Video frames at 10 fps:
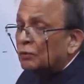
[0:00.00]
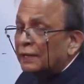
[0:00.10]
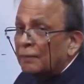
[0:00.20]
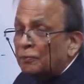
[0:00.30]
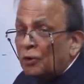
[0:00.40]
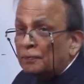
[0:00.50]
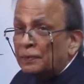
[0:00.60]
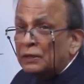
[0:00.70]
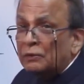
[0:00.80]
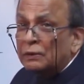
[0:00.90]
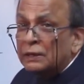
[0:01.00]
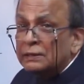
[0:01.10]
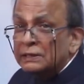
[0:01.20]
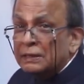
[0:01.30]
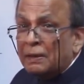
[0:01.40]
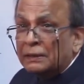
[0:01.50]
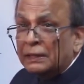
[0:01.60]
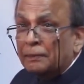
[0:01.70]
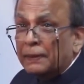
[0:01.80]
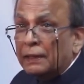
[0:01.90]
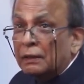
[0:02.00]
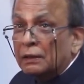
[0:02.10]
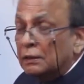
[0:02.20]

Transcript: oh, company, is it a market player?